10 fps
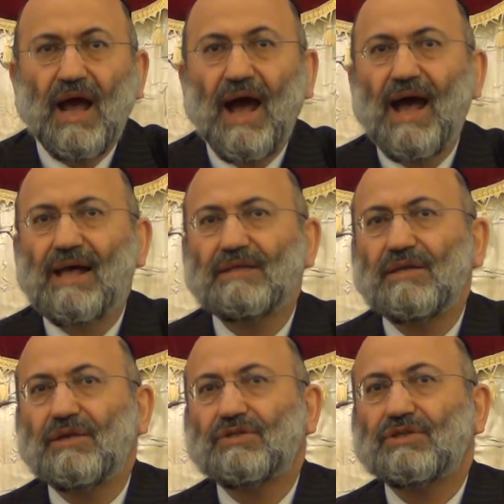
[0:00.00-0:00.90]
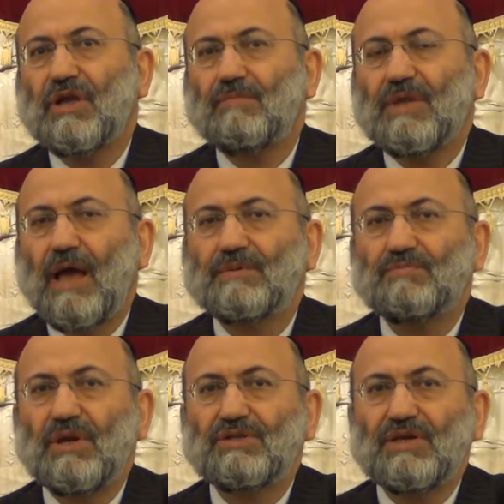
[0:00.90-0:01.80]
And sometimes
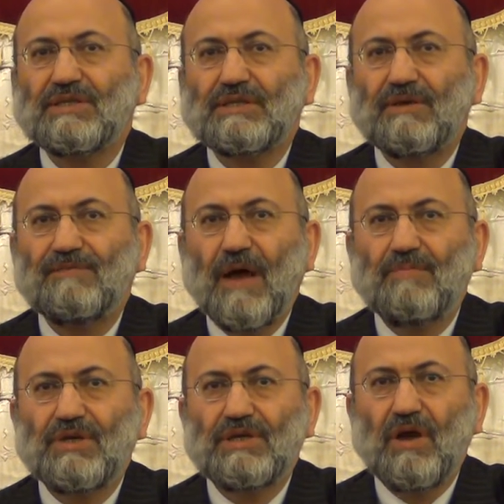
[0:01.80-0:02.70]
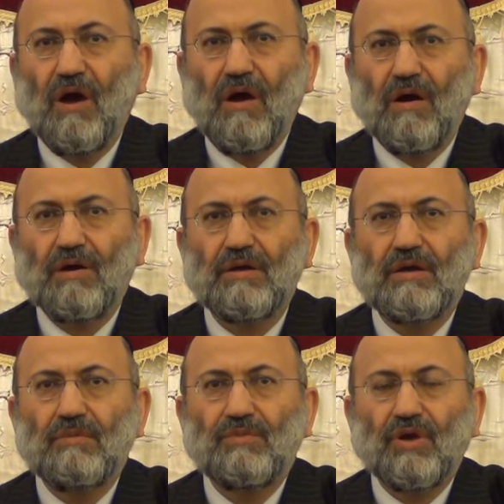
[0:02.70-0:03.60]
pressures in the family are
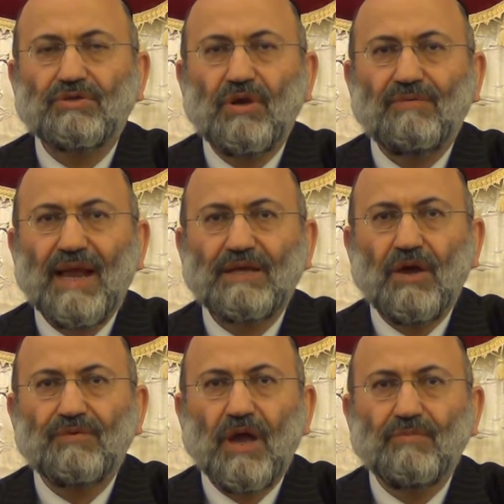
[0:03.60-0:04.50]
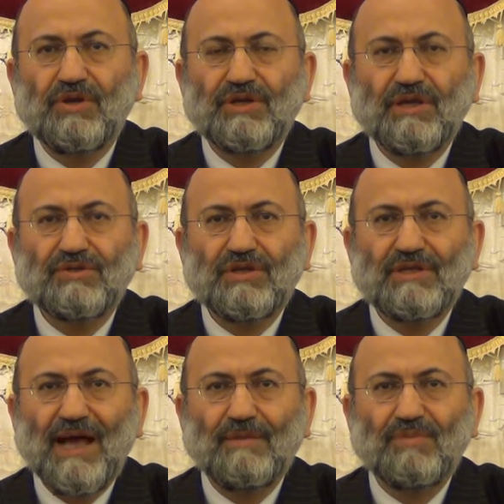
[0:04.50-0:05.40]
because of lack of
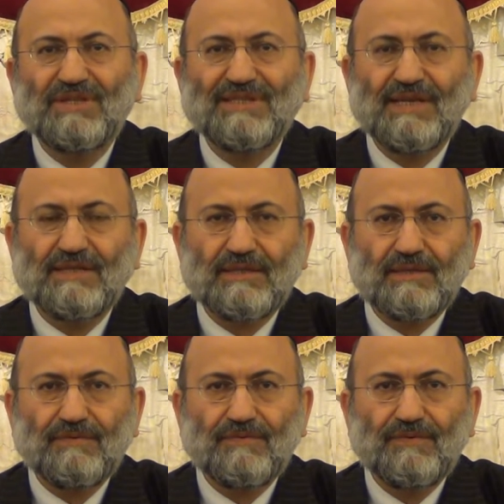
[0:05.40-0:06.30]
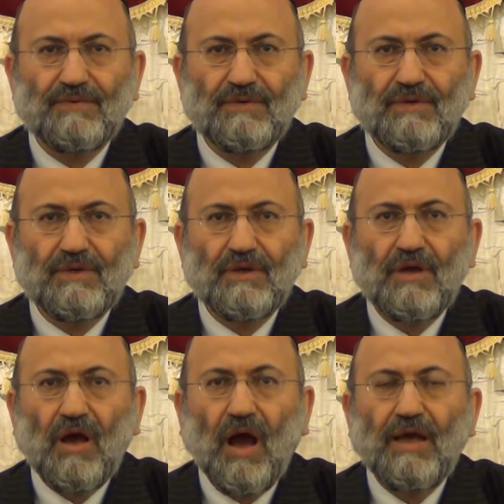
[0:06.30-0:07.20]
communication and being sensitive.
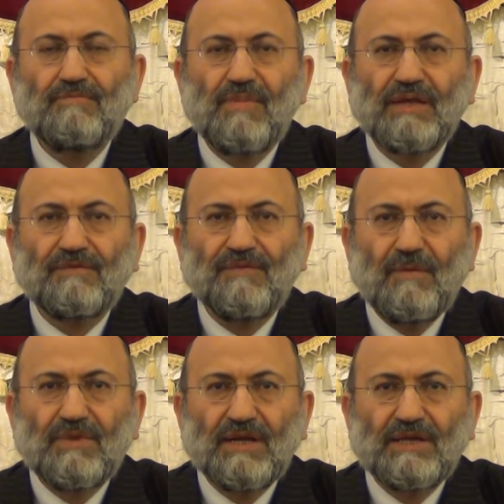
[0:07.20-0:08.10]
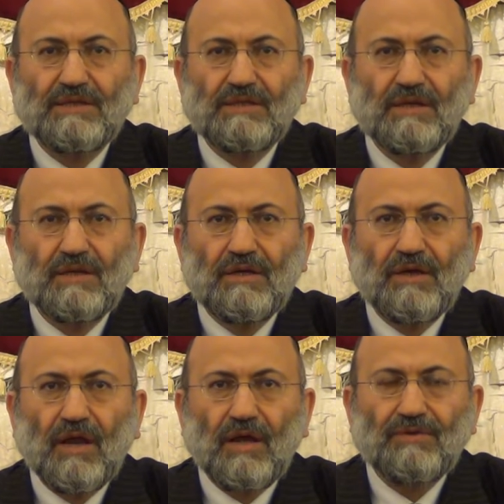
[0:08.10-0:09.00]
I met families,
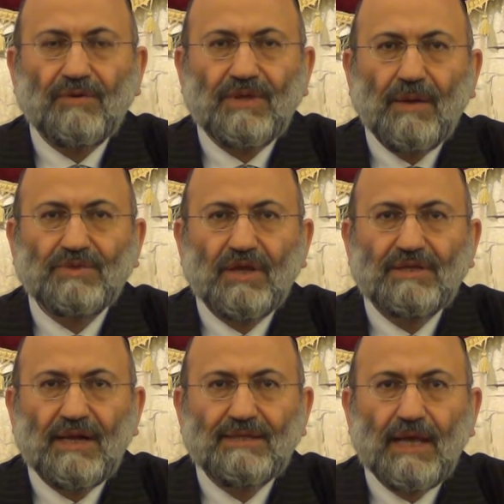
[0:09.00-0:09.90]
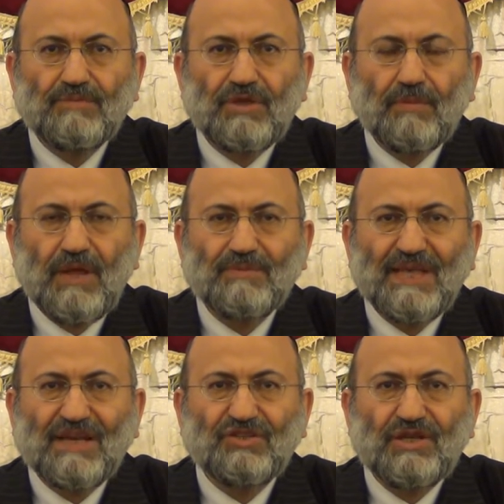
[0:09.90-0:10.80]
a lot of times I tell them, sometimes
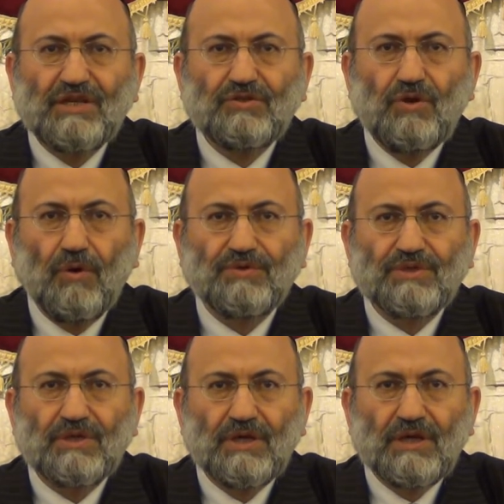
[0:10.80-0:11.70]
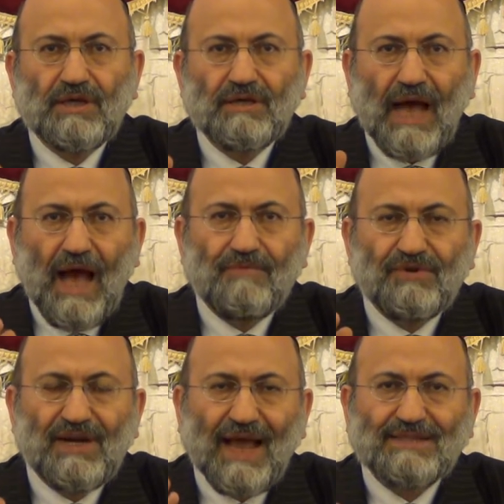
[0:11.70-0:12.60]
exchange notes. Have
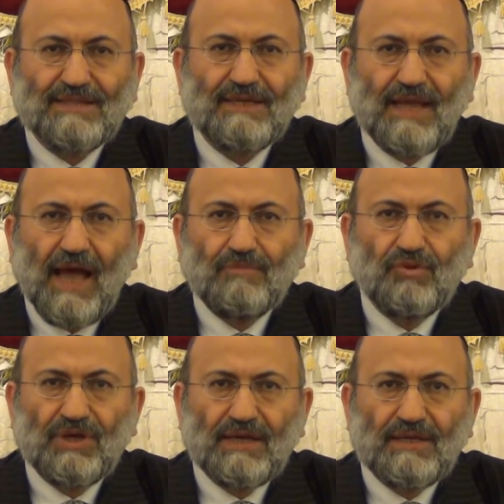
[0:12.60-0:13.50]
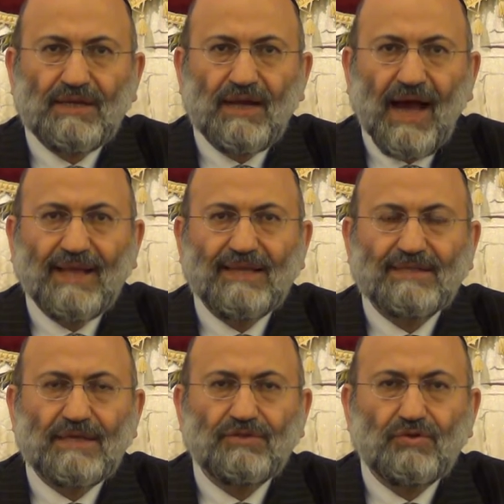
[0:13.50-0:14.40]
relaxing time together and
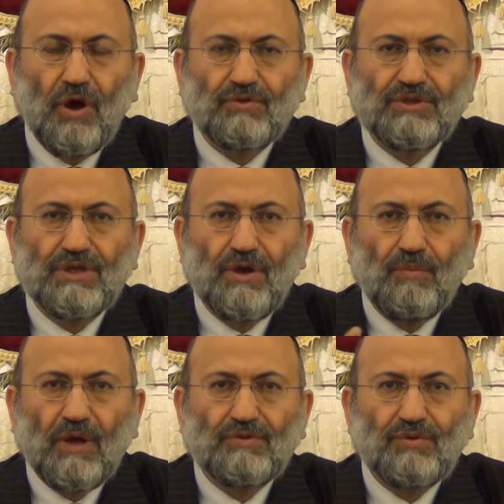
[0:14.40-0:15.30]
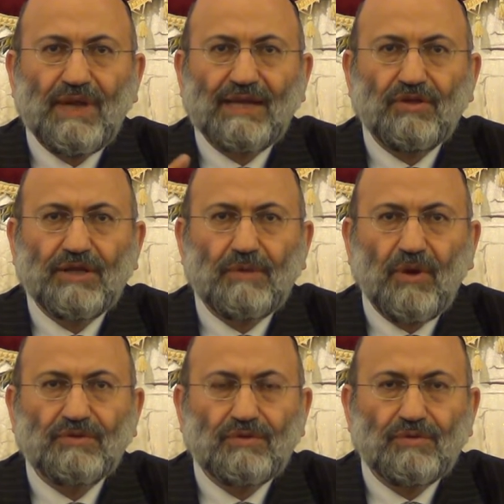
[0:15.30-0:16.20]
exchange notes. What do you like the other
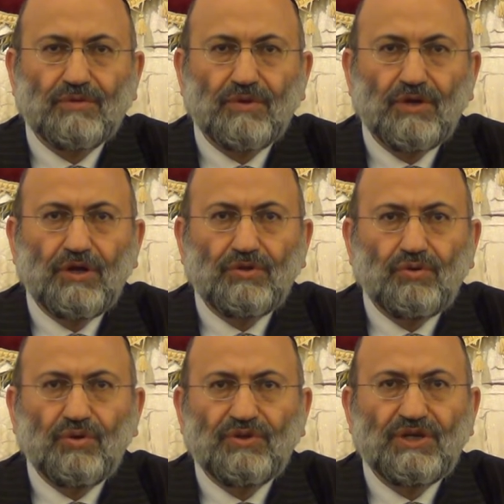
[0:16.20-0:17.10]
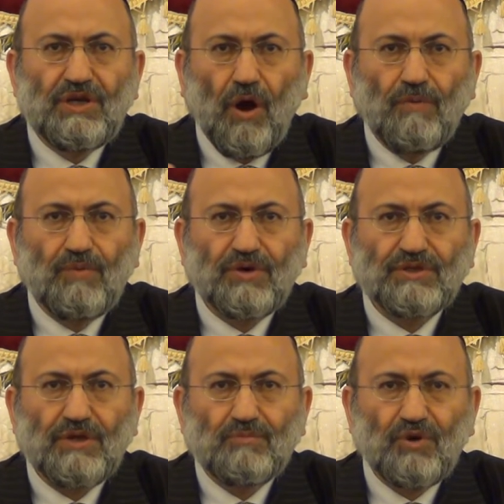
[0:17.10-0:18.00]
person to do? 2, 3
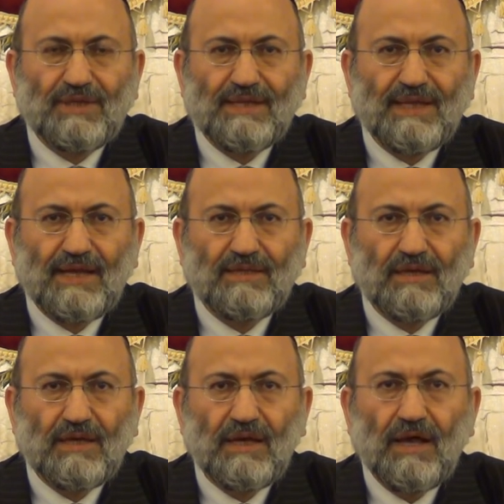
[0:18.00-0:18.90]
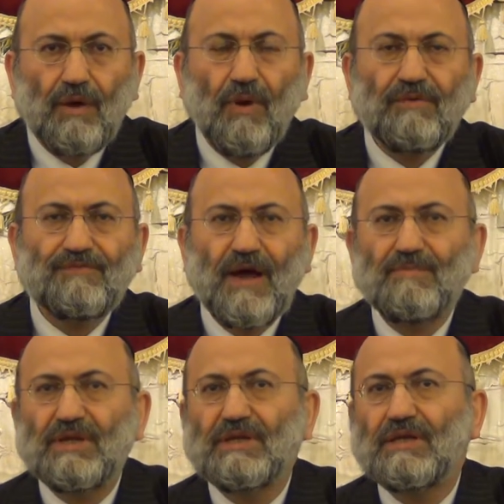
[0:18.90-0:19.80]
homeworks, not more than that. One
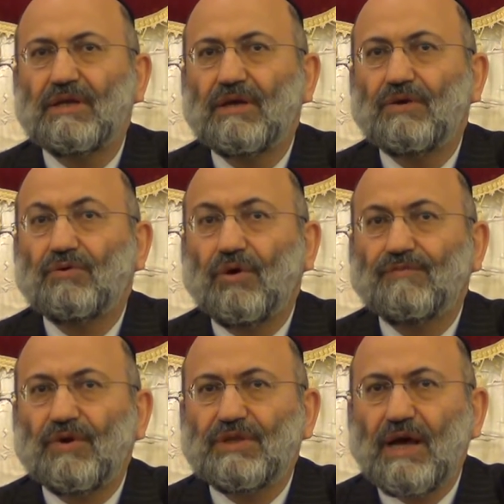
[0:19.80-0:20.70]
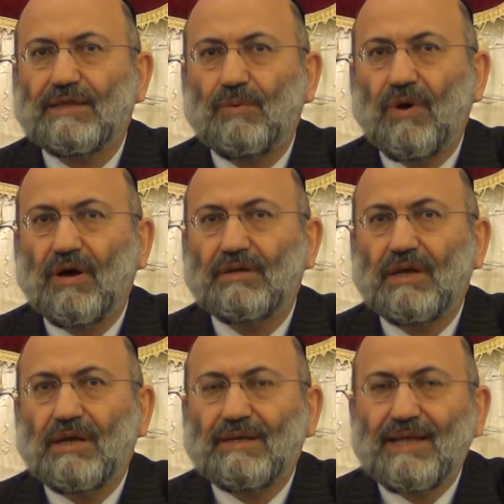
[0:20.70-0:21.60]
family wrote for the other
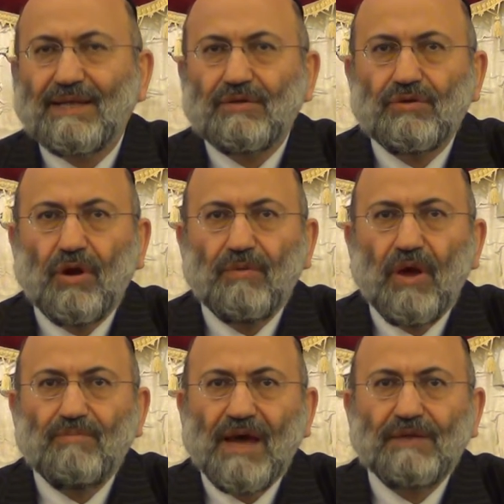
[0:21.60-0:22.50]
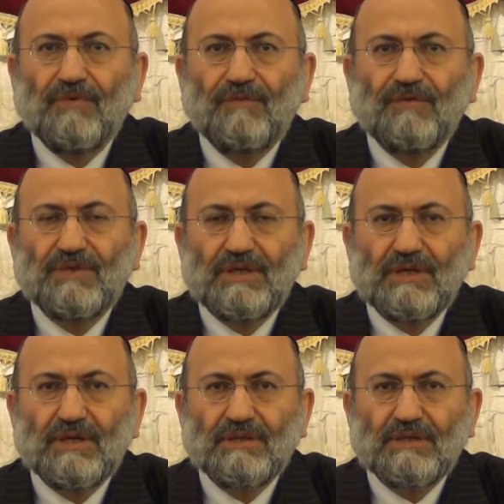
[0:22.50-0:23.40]
one that, we are married for 15
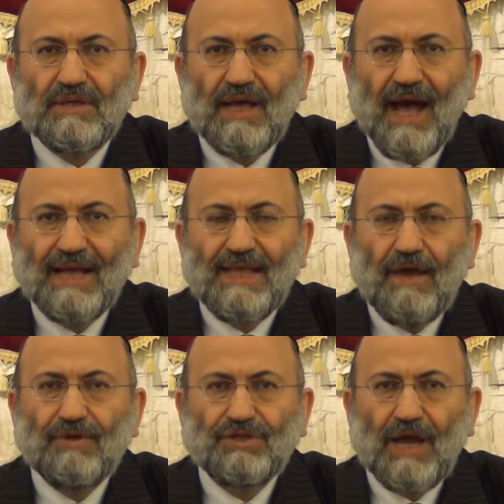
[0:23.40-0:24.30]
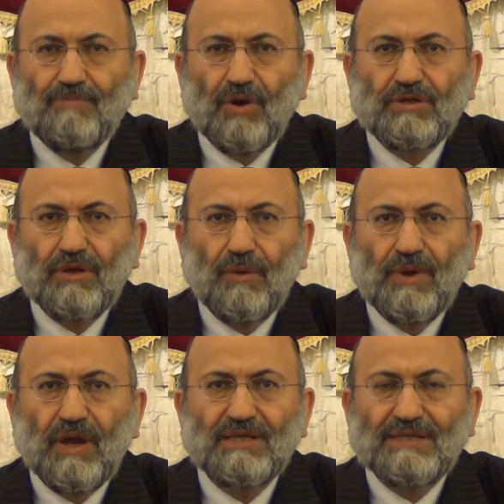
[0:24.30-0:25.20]
years, and every Shabbat
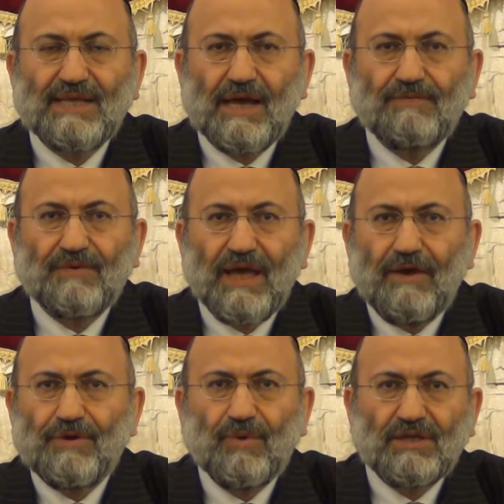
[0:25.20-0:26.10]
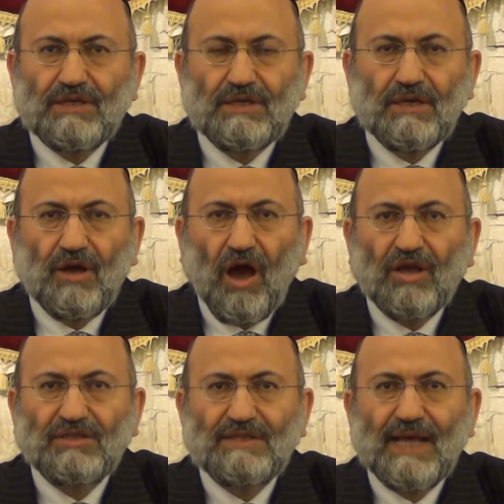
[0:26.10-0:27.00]
when I serve everybody,
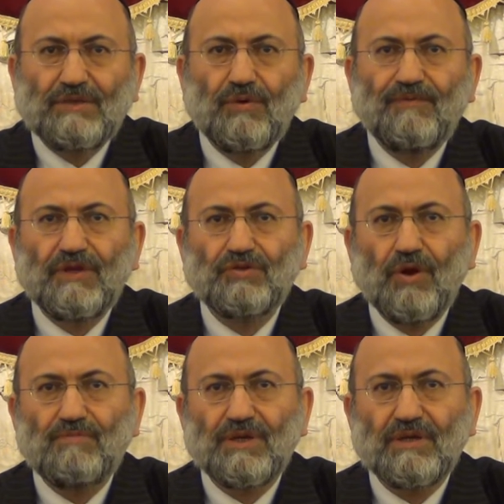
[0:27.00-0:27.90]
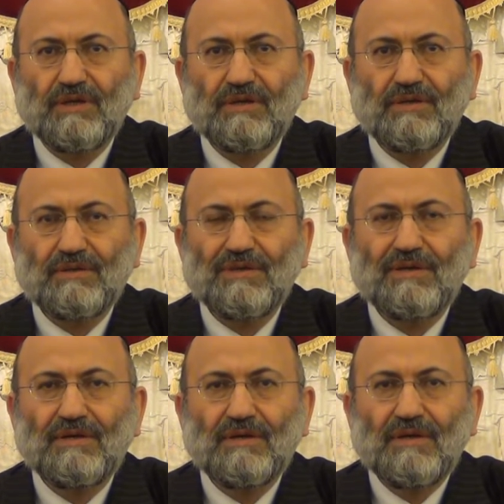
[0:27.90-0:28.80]
I see that you finished your meal.
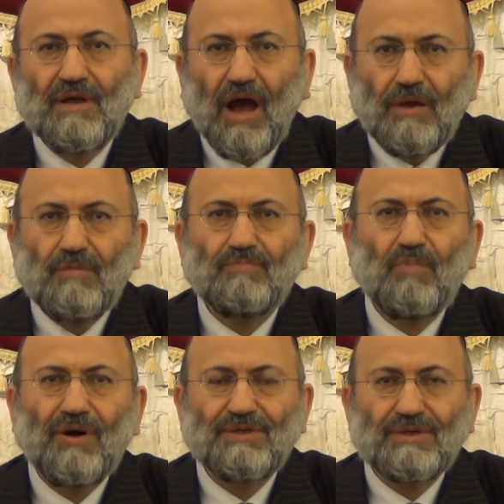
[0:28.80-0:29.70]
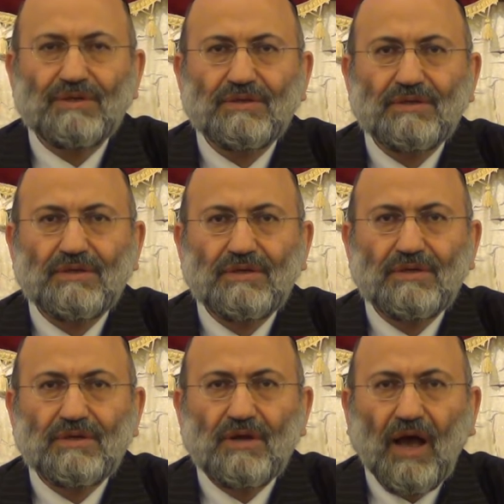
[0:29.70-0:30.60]
I'm not bothered.
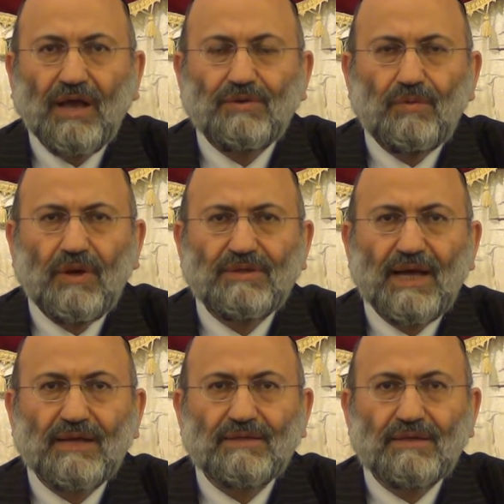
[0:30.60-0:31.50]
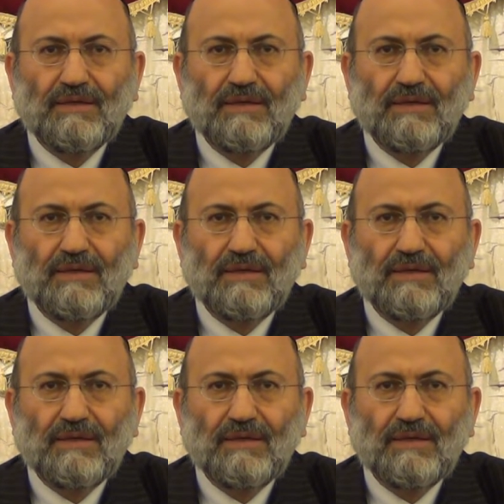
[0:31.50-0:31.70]
I don't want that.